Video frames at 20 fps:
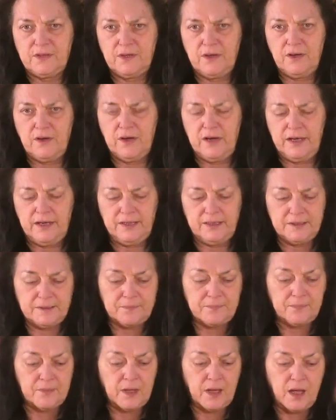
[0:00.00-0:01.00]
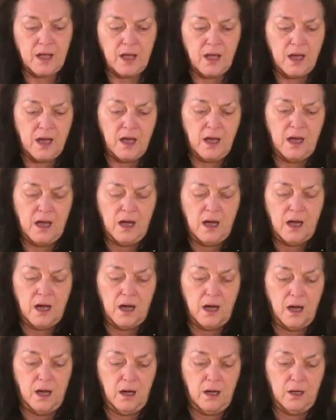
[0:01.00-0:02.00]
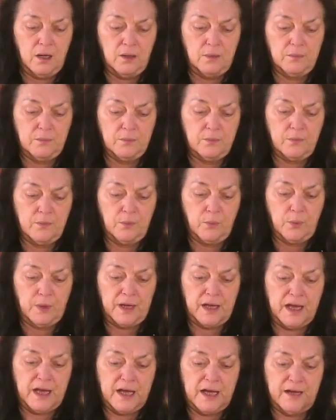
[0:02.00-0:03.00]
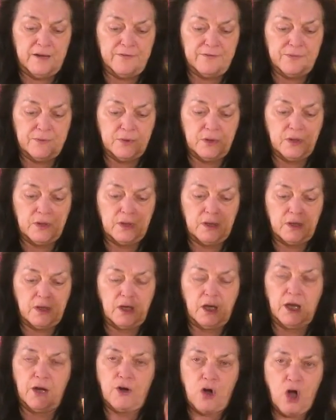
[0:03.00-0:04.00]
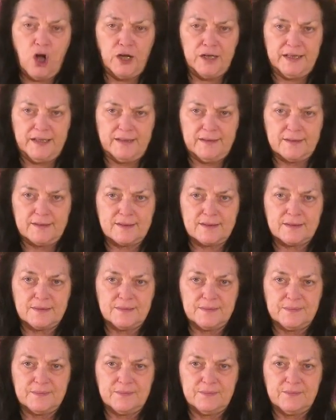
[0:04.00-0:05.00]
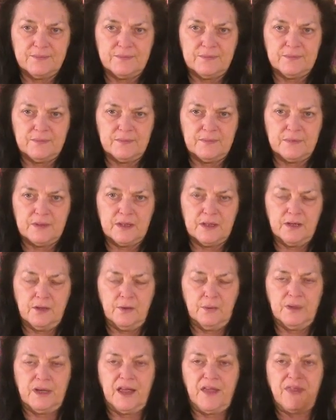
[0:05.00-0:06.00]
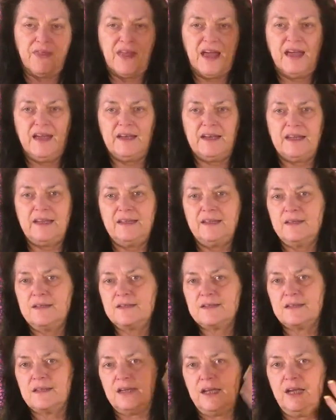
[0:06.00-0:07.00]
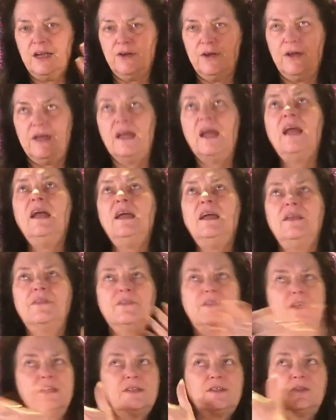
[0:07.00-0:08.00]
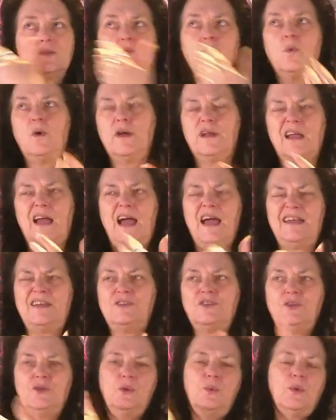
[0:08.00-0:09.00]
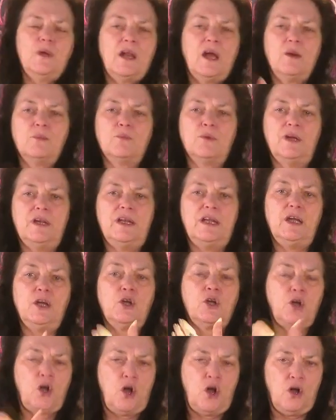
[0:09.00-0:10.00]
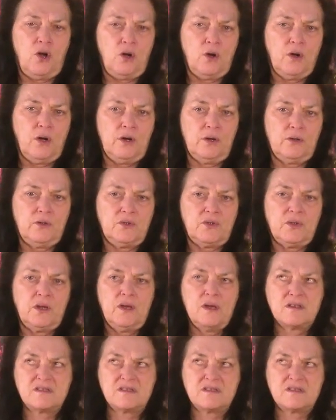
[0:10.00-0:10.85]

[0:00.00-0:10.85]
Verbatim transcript: all right? Um, we have clairaudience. Now, now, that is the hearing. This is what I do when I'm reading cards